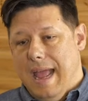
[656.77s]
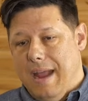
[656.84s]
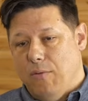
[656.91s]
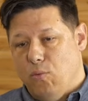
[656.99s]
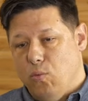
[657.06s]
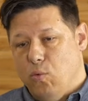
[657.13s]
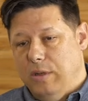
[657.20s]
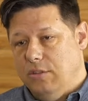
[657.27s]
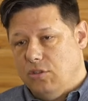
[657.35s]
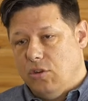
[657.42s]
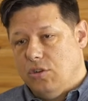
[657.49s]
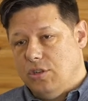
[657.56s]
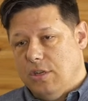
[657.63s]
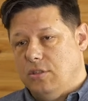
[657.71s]
and
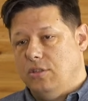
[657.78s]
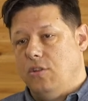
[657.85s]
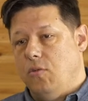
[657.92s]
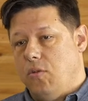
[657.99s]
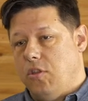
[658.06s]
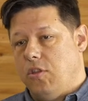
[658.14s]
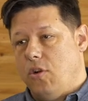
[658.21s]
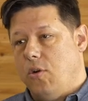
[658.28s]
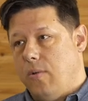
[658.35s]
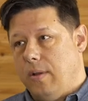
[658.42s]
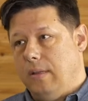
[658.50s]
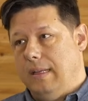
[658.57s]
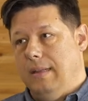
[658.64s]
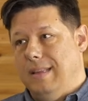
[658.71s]
research it so
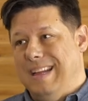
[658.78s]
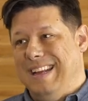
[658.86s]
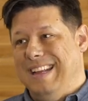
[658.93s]
thoroughly that